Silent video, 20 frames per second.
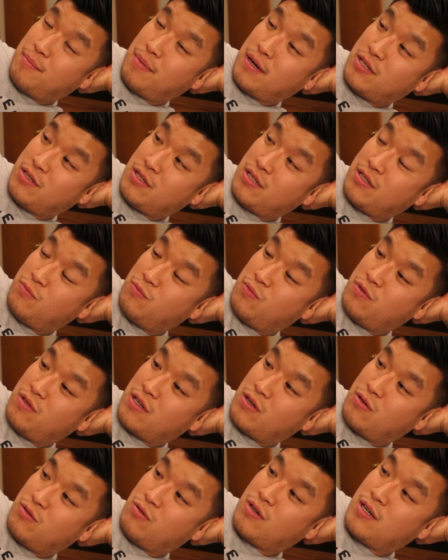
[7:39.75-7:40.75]
I bought you a
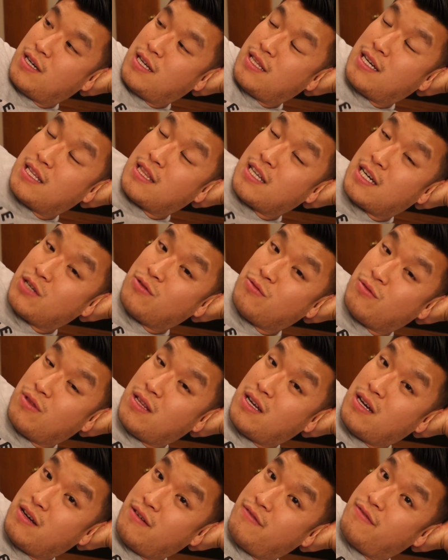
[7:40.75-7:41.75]
really cool gun that I thought you'd
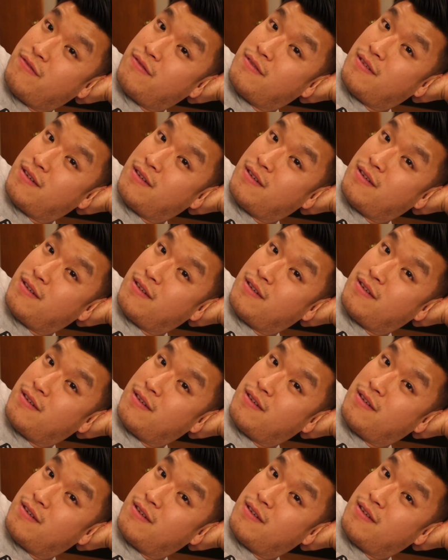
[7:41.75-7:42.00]
love.